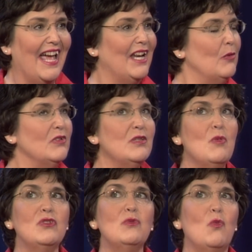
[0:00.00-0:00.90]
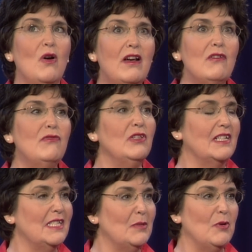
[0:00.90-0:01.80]
And it was the most wonderful
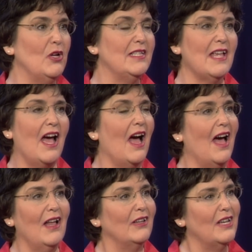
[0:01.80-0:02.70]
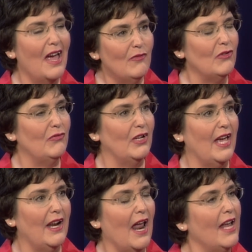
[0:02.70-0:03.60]
experience. I'll never
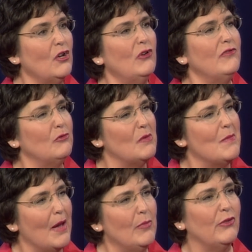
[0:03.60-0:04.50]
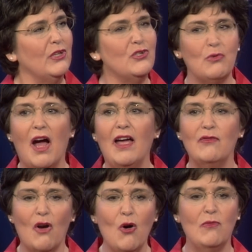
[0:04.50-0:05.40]
forget it. I don't even remember the
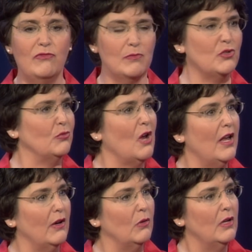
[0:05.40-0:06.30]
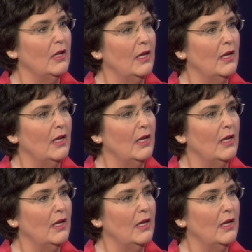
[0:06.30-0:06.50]
drive home from Toronto.